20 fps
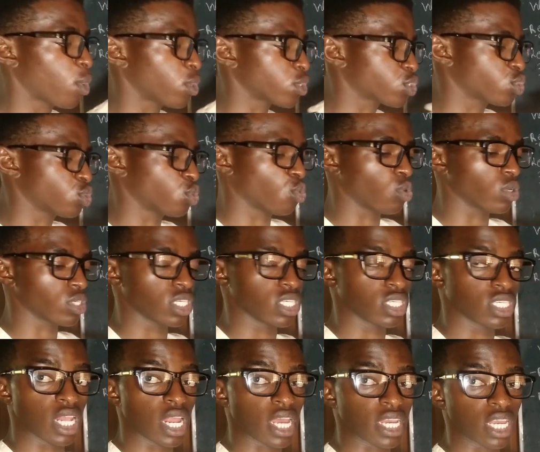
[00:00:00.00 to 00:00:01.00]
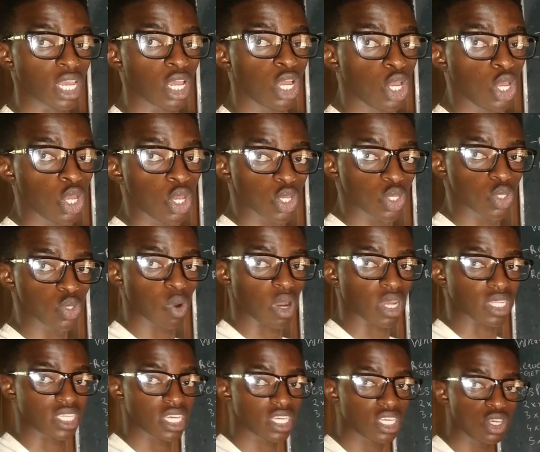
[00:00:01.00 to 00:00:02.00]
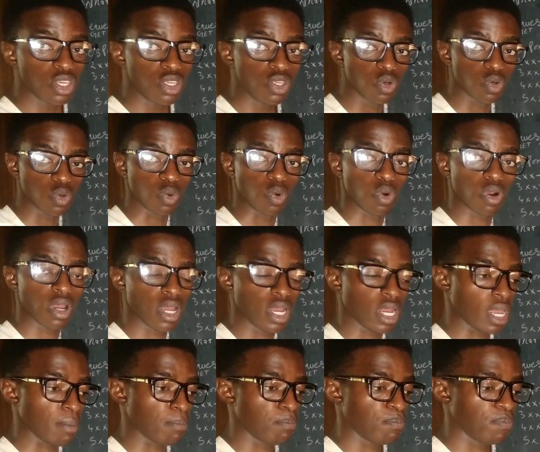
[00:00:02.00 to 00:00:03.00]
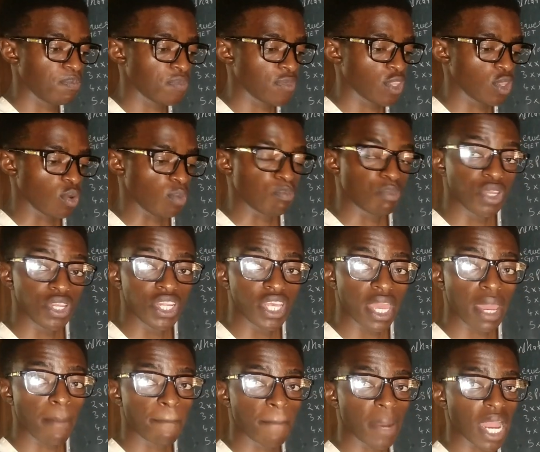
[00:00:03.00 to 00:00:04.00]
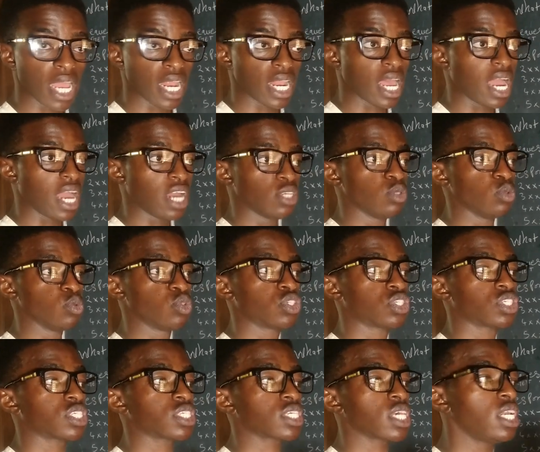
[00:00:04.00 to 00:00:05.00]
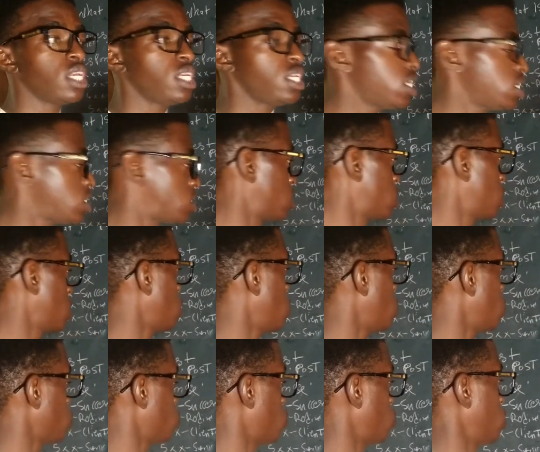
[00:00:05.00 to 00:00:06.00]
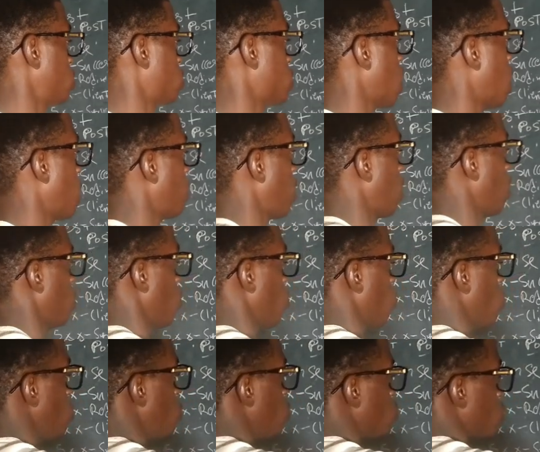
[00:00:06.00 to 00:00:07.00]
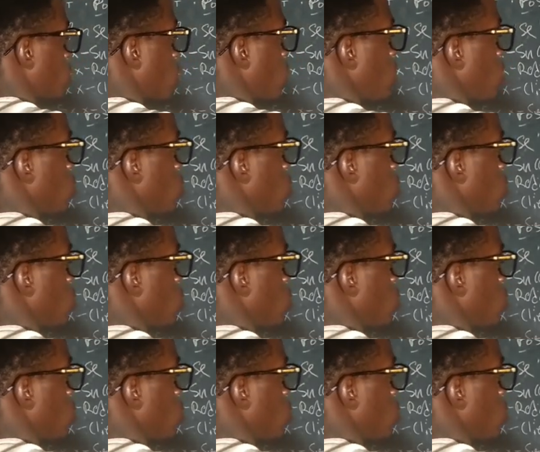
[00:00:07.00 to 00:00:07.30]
post request, it's like you are taking your PDF file and you send it to the server. When you send